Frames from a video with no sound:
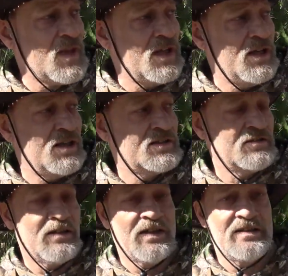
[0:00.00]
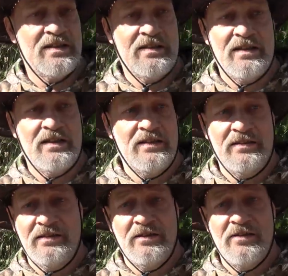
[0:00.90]
yeah, so like I said, they
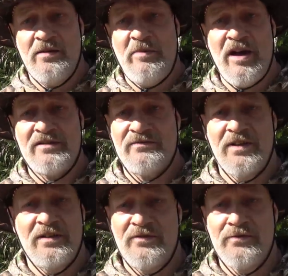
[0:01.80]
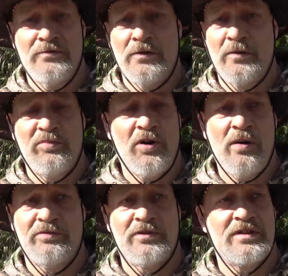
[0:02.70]
you know they passed right through our
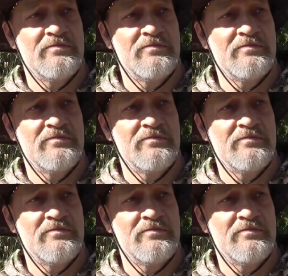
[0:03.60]
properties,